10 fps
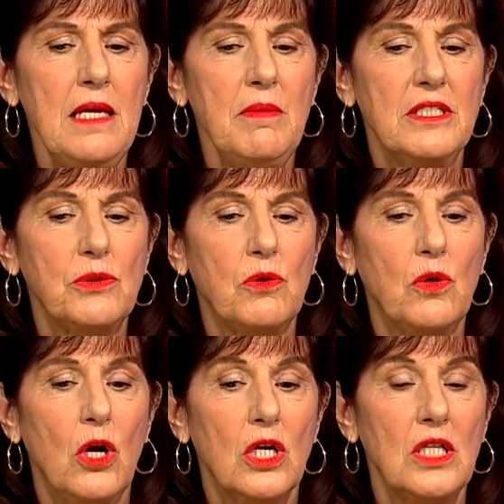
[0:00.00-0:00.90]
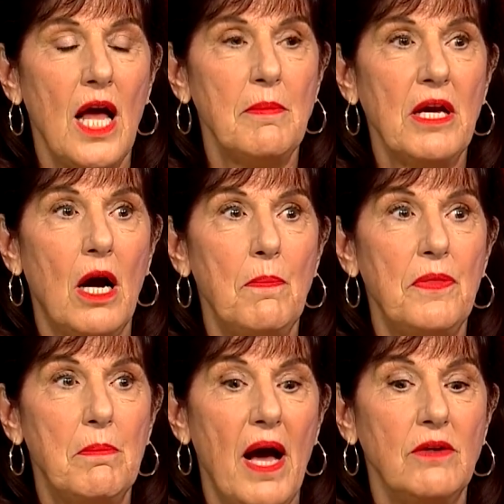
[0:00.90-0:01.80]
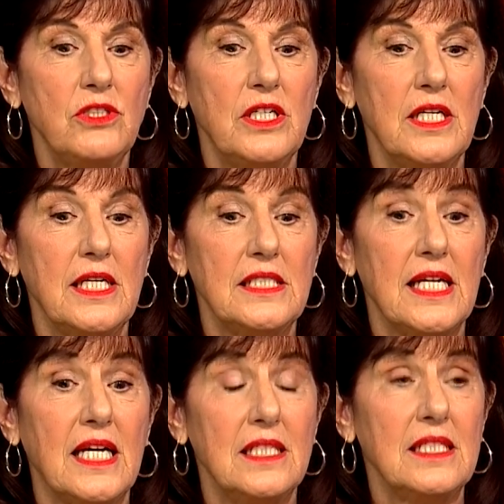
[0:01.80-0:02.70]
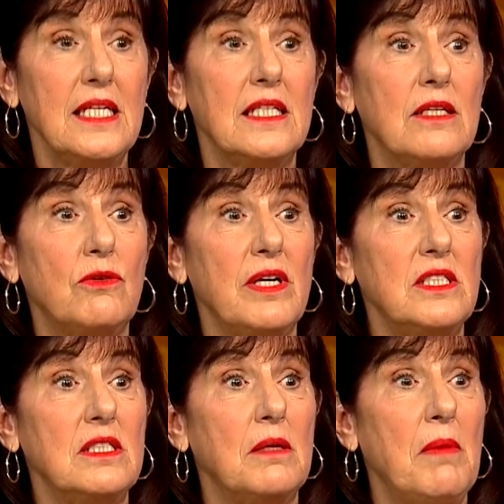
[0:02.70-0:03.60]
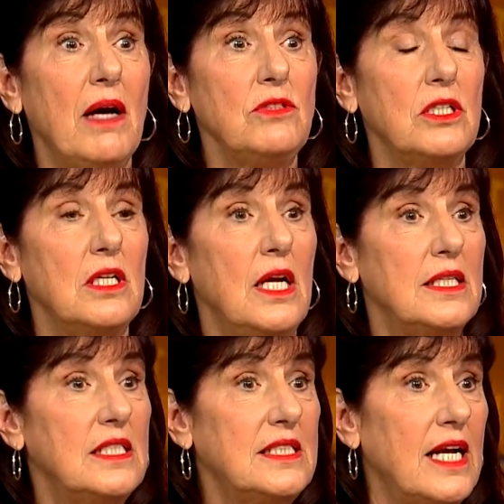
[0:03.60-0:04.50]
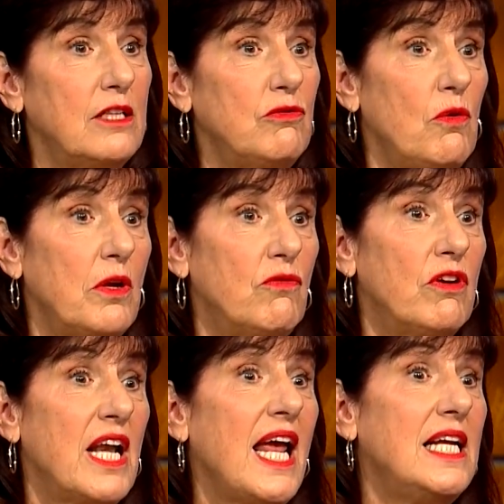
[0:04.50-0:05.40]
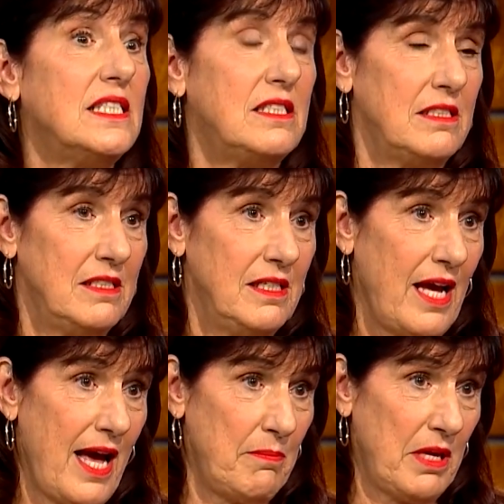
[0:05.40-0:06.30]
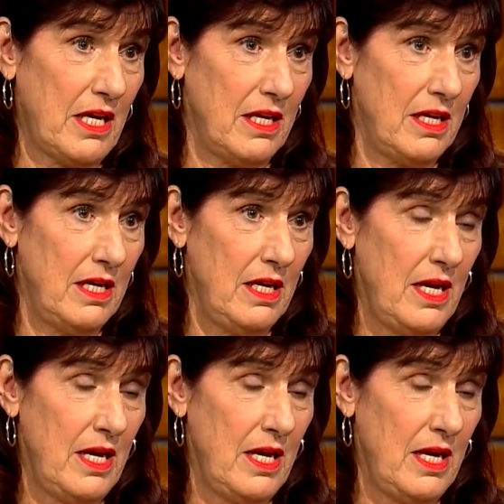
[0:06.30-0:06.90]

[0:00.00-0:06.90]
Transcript: demons were climbing up the mountain, and as they got near the crest of the mountain, they started throwing grenades at me.